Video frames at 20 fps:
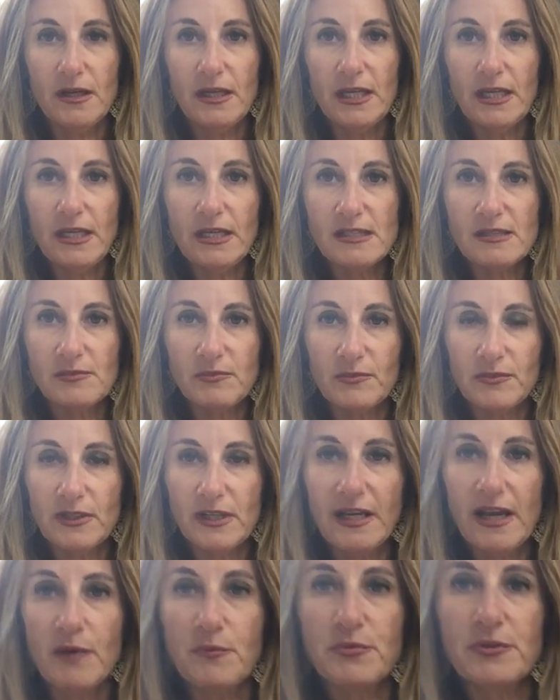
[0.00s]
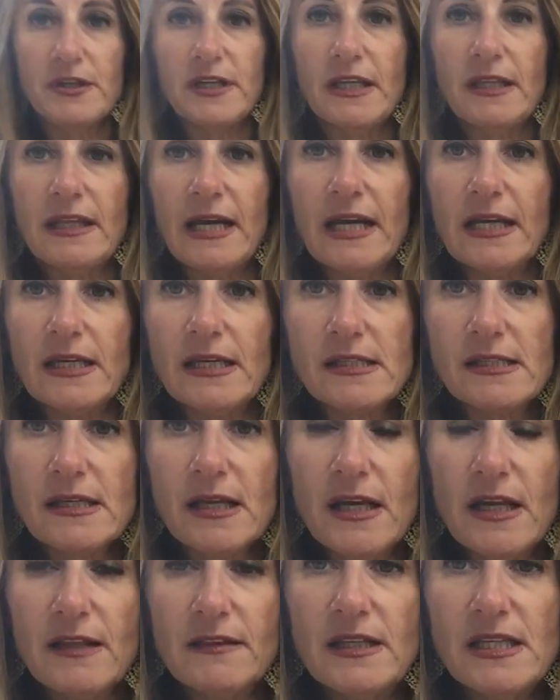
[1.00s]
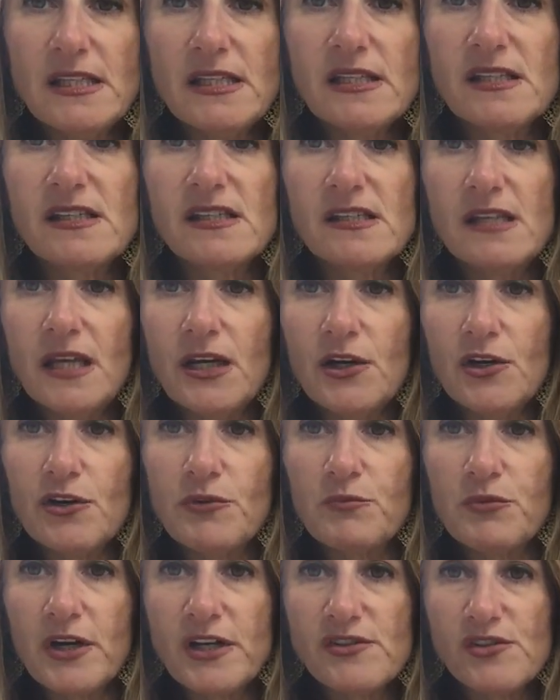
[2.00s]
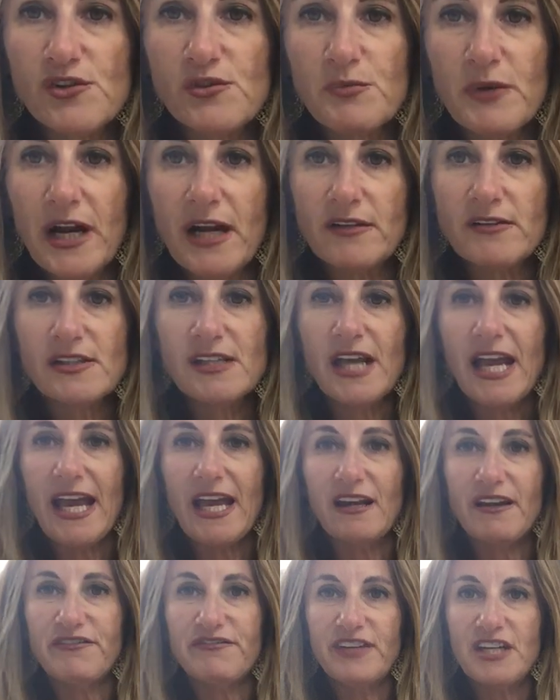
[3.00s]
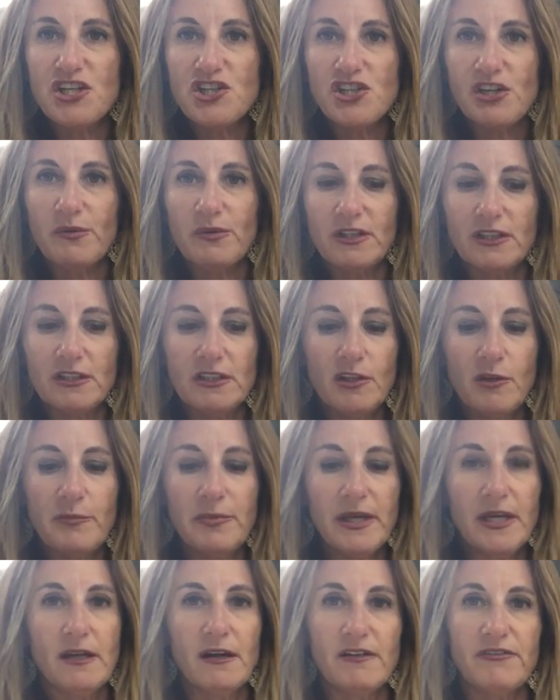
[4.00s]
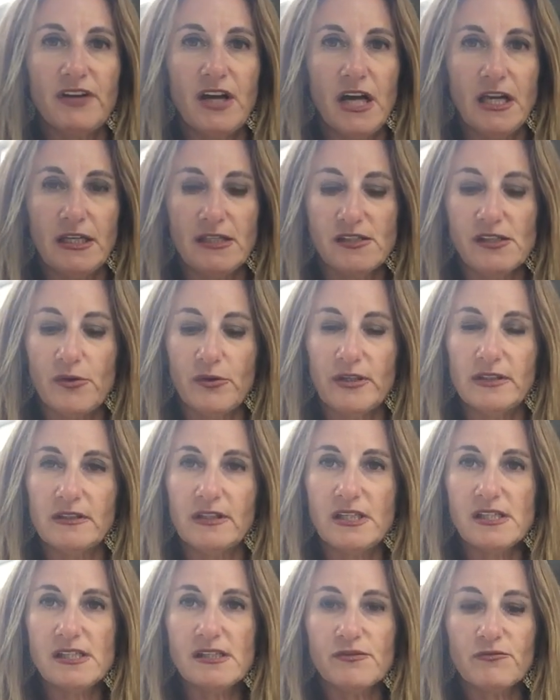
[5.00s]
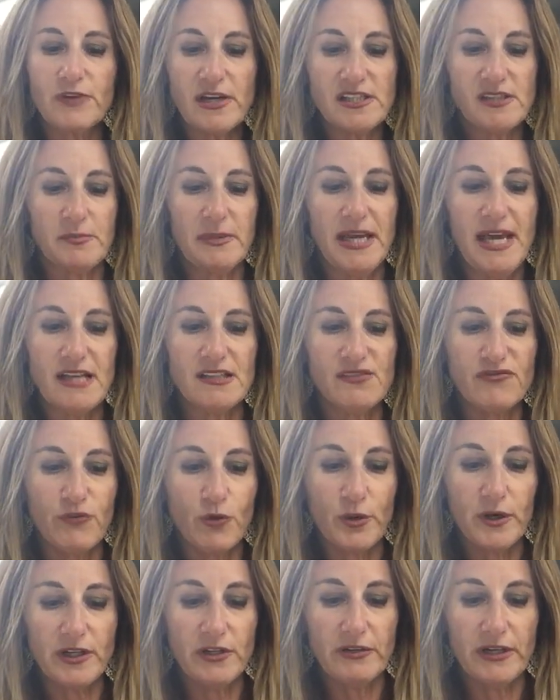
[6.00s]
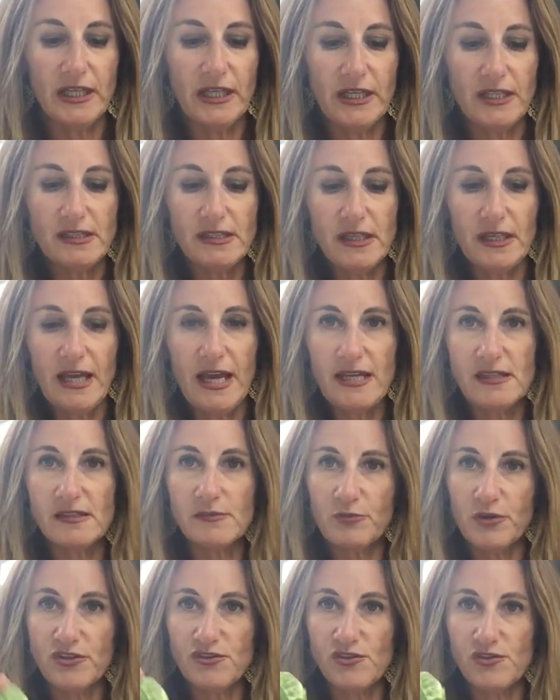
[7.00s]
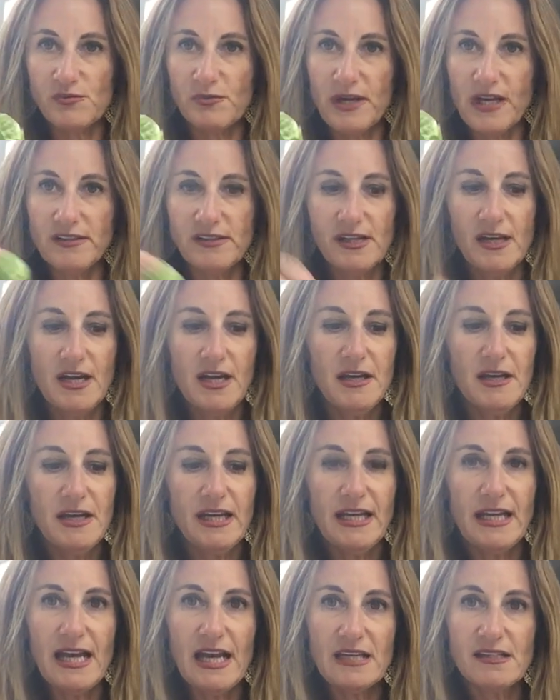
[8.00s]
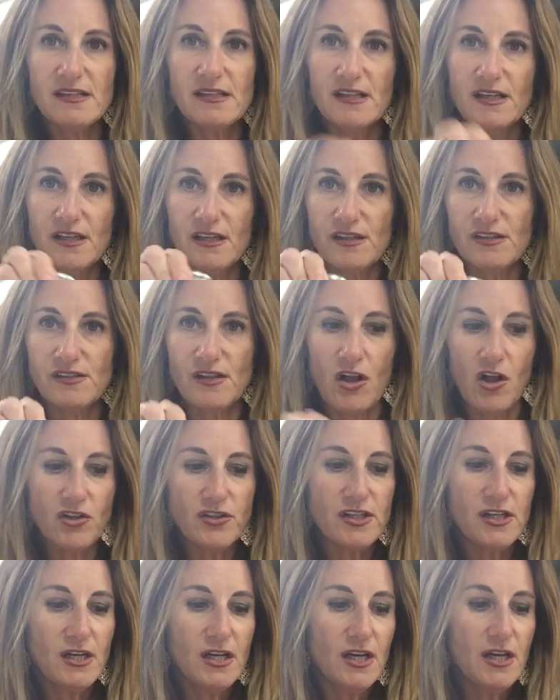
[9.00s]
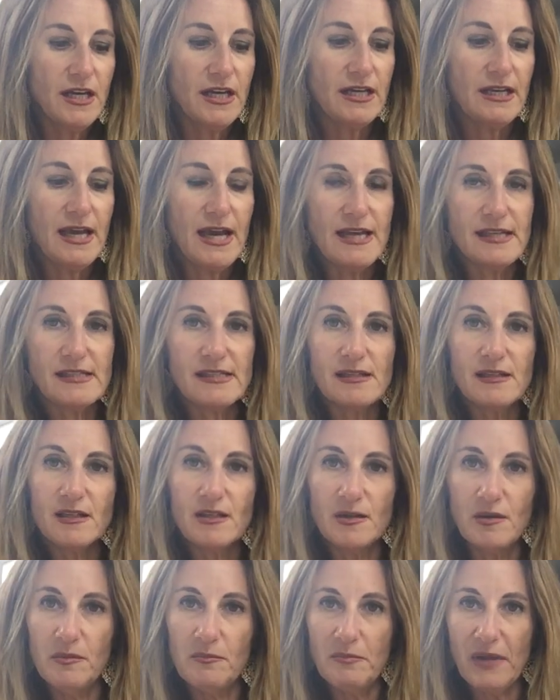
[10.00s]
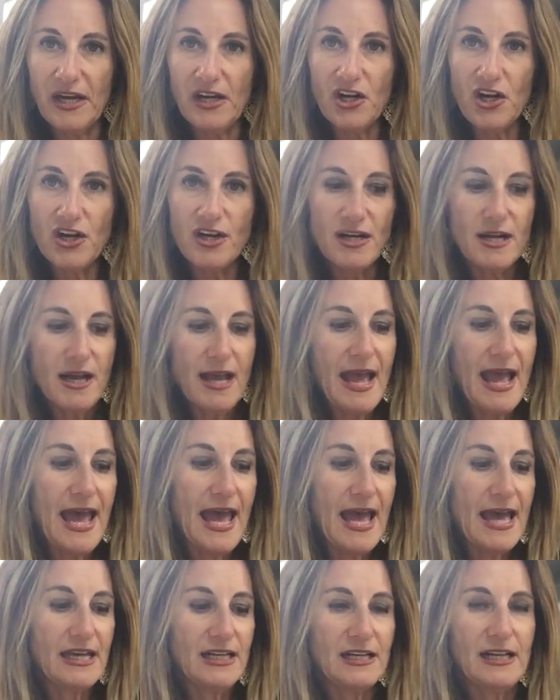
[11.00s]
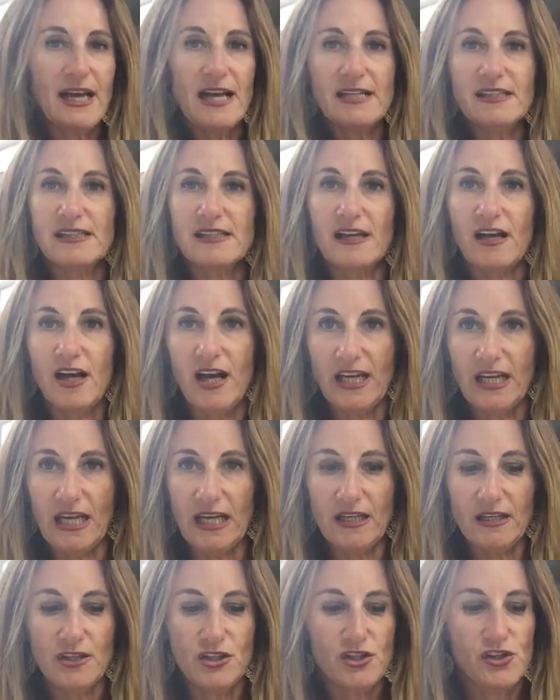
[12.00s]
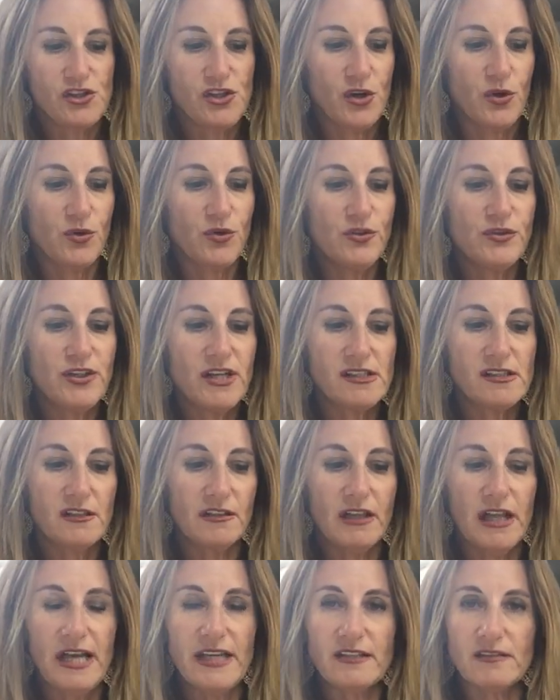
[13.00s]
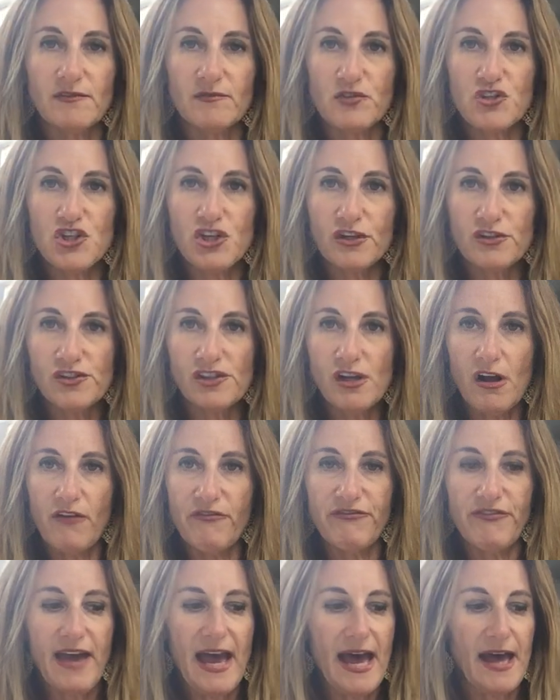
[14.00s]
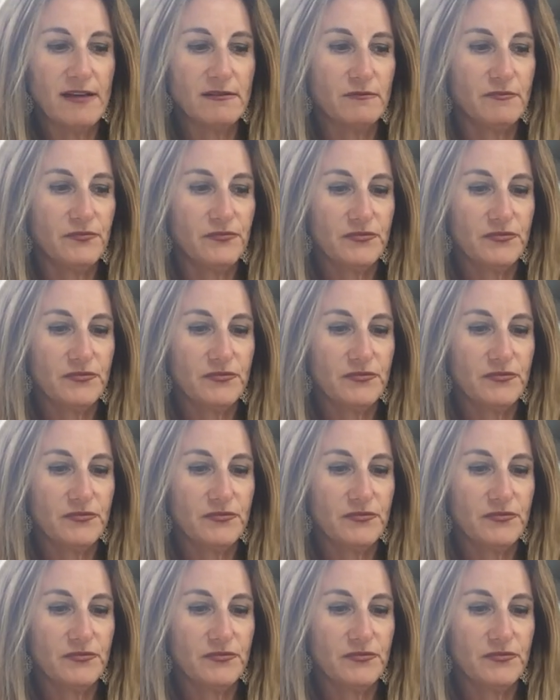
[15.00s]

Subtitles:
It is, look how pretty that is. This is seared Brussels sprouts, and I finished it with a little bit of honey. So this recipe has 4 ingredients. It has Brussels sprouts, it has salt, it has butter, and it has honey. So who doesn't like sugar, salt, fat?